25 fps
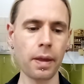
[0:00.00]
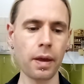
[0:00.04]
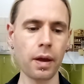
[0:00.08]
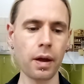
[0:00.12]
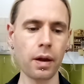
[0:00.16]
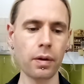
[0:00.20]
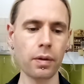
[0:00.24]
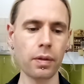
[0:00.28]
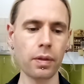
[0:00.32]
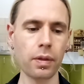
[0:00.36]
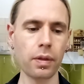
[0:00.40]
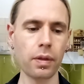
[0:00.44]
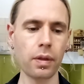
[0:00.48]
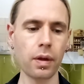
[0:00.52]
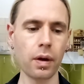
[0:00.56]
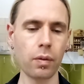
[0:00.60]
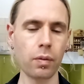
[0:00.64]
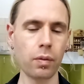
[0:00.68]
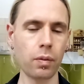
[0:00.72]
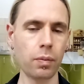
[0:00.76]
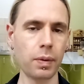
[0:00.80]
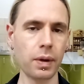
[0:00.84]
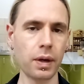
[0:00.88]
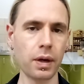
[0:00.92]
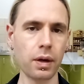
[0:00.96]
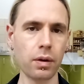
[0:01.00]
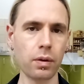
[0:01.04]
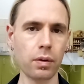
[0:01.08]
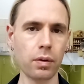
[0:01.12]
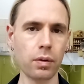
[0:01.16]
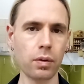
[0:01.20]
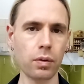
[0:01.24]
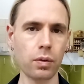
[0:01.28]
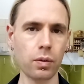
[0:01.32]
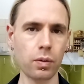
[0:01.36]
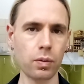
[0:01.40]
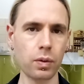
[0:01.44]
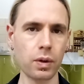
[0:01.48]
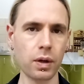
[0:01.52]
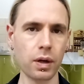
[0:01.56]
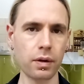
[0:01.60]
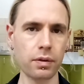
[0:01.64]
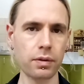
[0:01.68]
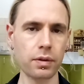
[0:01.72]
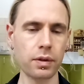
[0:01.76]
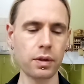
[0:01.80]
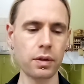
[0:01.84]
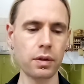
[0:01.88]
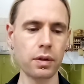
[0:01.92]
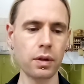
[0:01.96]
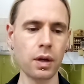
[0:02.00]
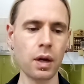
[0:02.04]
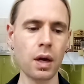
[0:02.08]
And that will be all covered.